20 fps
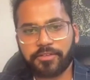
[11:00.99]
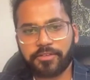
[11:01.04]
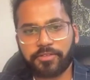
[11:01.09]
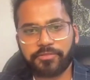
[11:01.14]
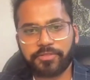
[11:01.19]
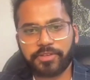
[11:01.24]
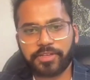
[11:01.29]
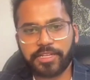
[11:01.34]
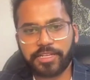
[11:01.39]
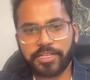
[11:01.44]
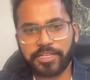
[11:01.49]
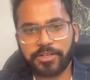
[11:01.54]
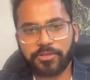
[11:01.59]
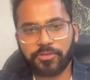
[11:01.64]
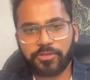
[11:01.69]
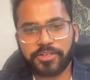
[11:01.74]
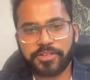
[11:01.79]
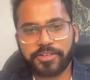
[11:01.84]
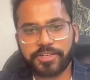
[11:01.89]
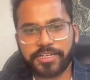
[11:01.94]
When we
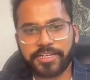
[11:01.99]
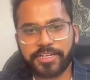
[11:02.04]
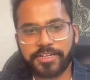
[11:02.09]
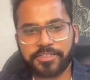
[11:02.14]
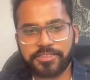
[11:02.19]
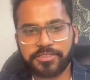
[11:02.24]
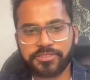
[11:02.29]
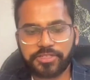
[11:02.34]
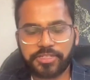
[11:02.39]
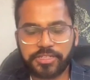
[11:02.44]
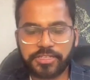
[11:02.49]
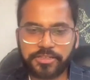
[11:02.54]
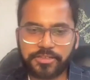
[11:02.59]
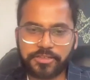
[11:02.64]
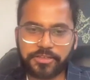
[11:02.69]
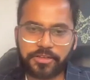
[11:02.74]
look at retail industry,